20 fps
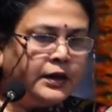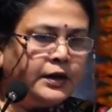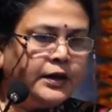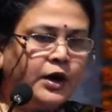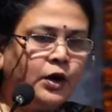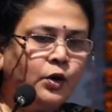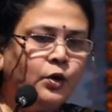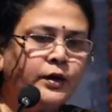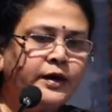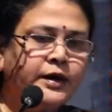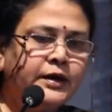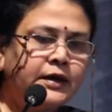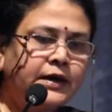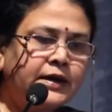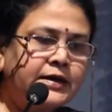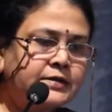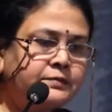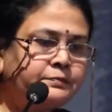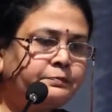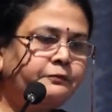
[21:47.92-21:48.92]
Now in
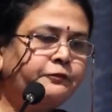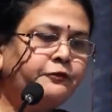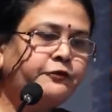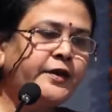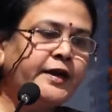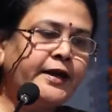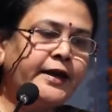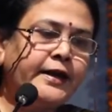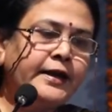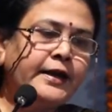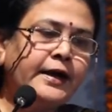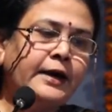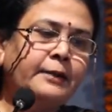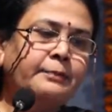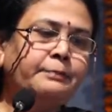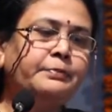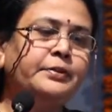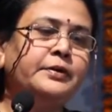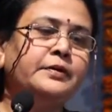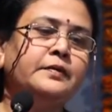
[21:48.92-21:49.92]
filling
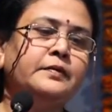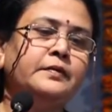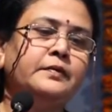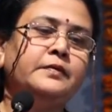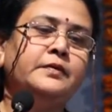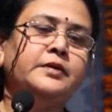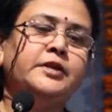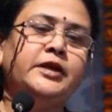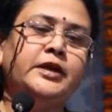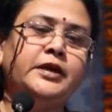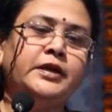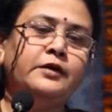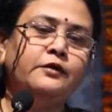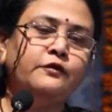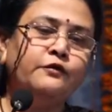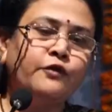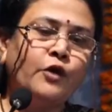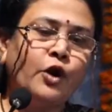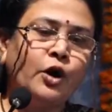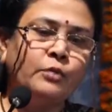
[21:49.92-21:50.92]
up the
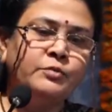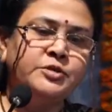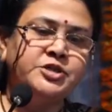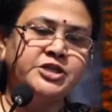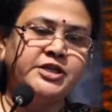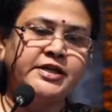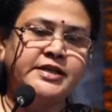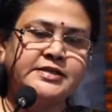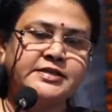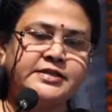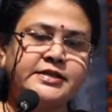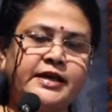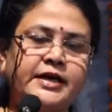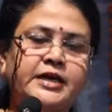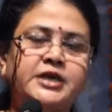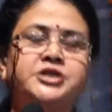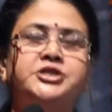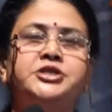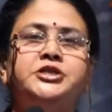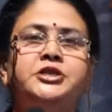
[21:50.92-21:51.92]
form
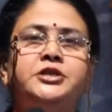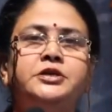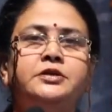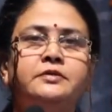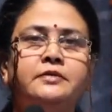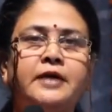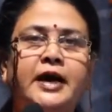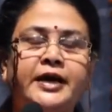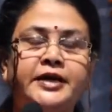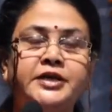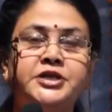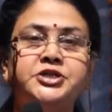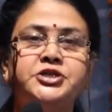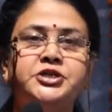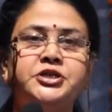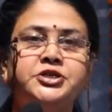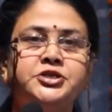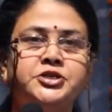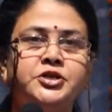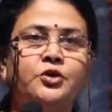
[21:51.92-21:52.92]
GST
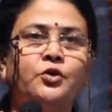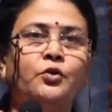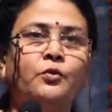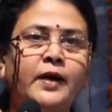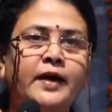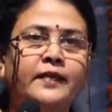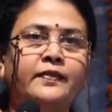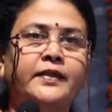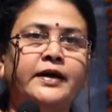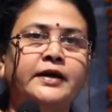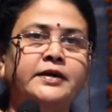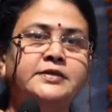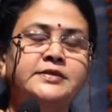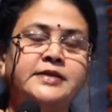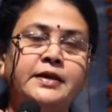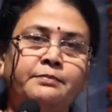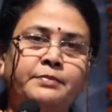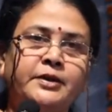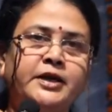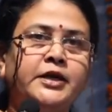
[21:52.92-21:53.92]
REG 01, that is
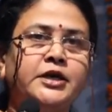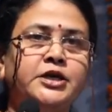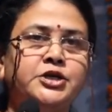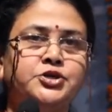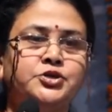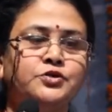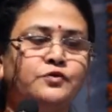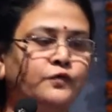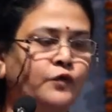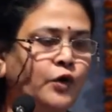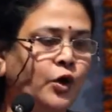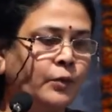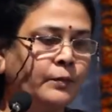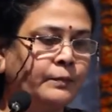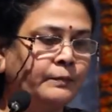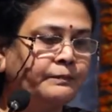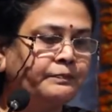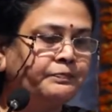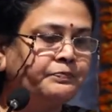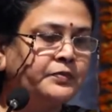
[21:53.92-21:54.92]
application form,
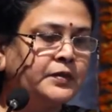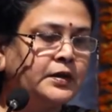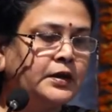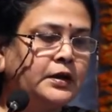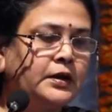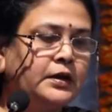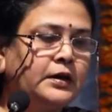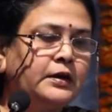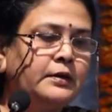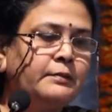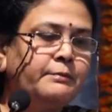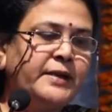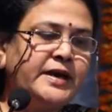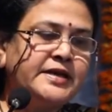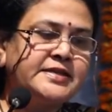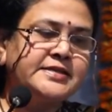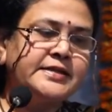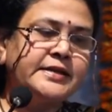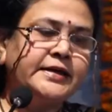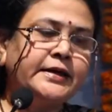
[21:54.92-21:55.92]

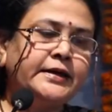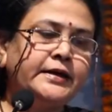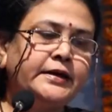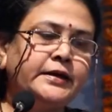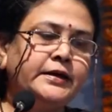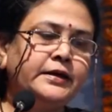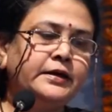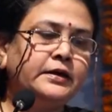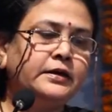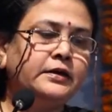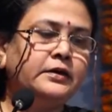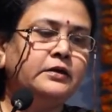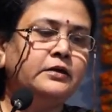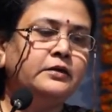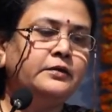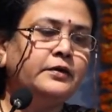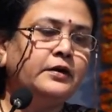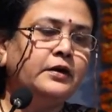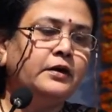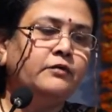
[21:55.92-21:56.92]
basically
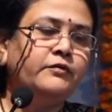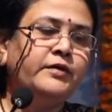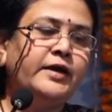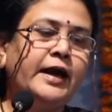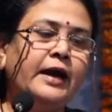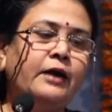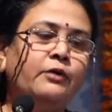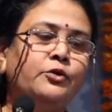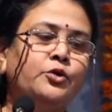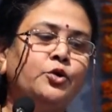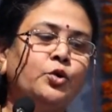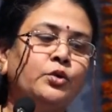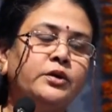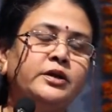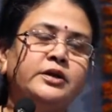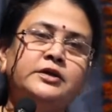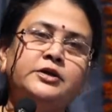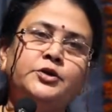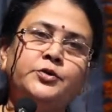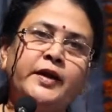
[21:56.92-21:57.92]
we have
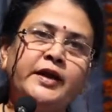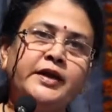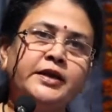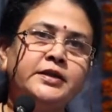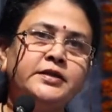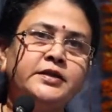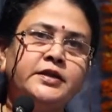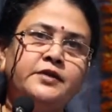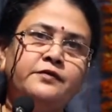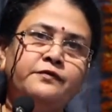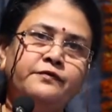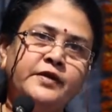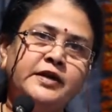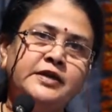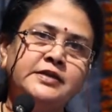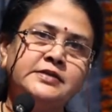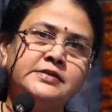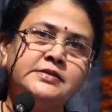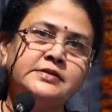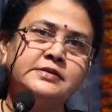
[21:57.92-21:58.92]
total 23
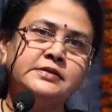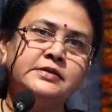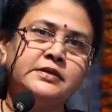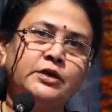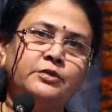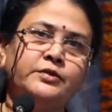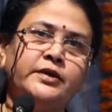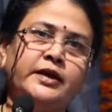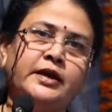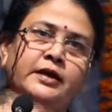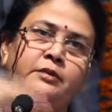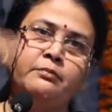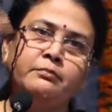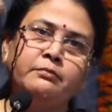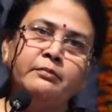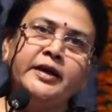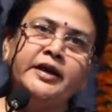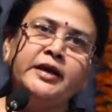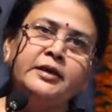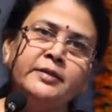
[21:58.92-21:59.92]
fields. Now there are
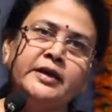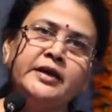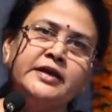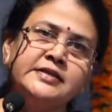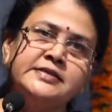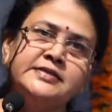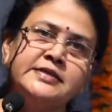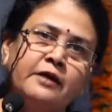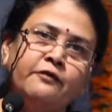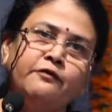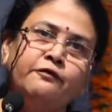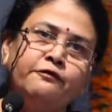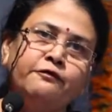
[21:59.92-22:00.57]
many sub